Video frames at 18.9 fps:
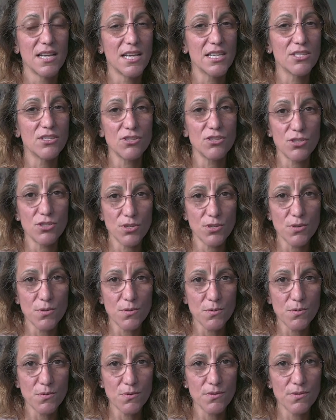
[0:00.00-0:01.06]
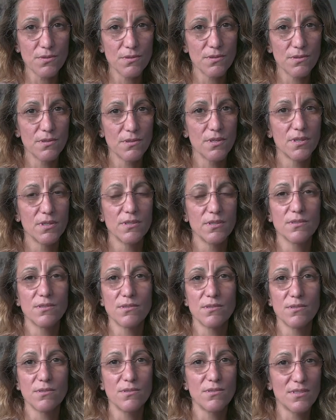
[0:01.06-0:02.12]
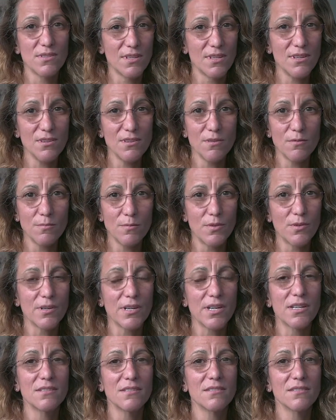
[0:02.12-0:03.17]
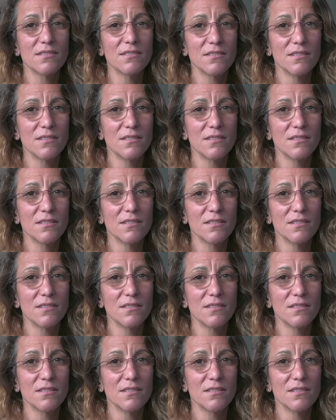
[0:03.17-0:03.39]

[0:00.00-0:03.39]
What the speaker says: and you choose to sin no more,